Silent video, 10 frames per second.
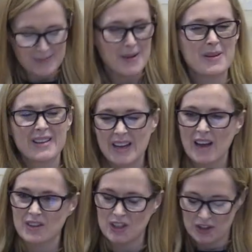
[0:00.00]
Maybe they
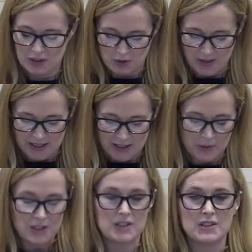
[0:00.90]
haven't heard correctly,
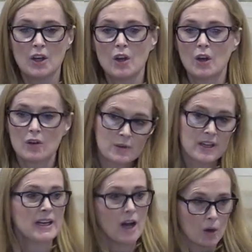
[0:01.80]
which is
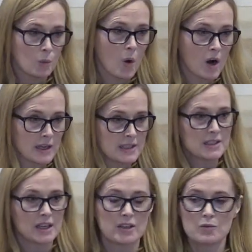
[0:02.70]
really unwise
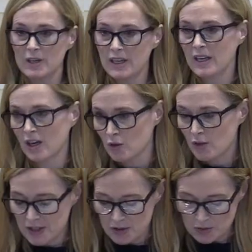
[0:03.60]
and really
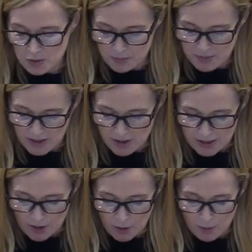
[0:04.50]
ungracious of me, I
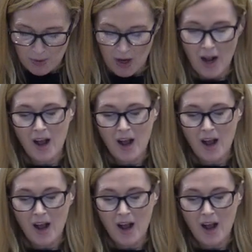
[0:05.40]
know. But